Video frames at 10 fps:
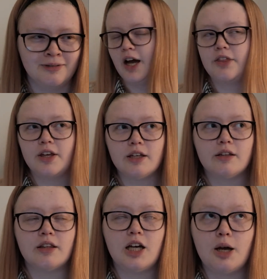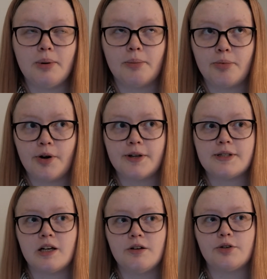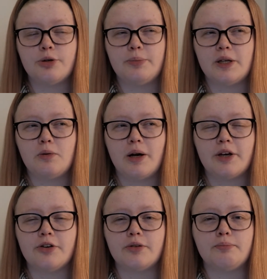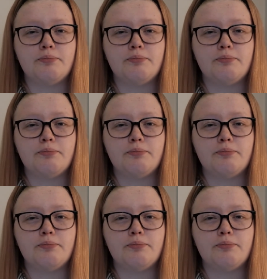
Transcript: I think the iPad Pro itself could be quite a good